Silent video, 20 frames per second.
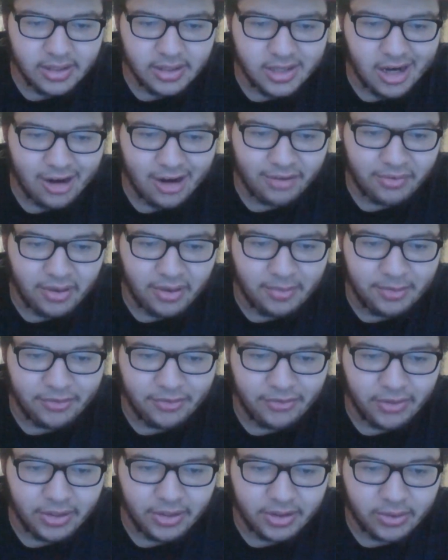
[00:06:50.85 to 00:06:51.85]
It terrifies me
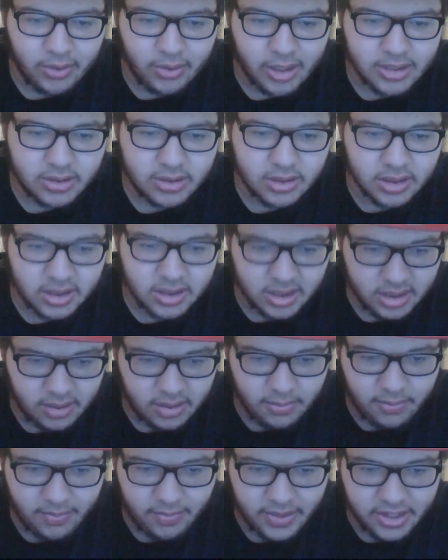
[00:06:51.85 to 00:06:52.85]
for the questions it
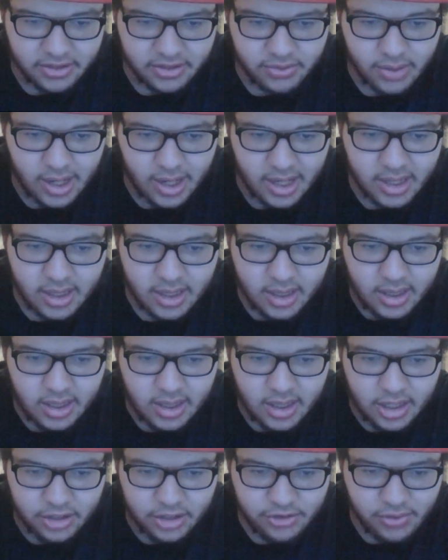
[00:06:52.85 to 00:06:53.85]
it dread
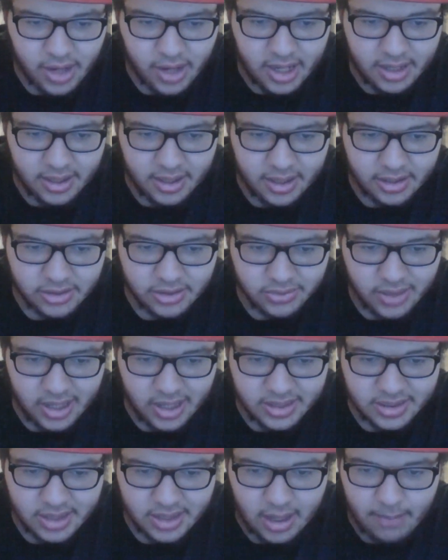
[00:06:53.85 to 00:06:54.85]
it dread it
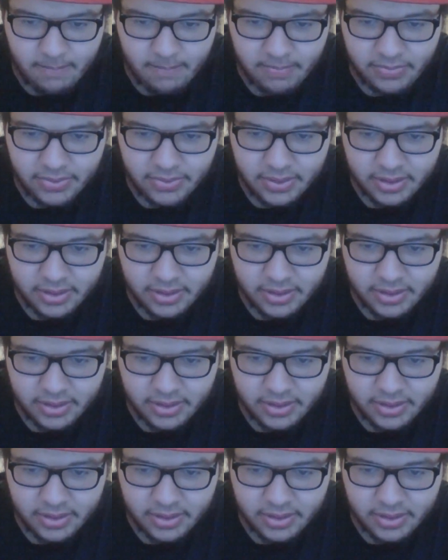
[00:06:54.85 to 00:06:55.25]
dreads up.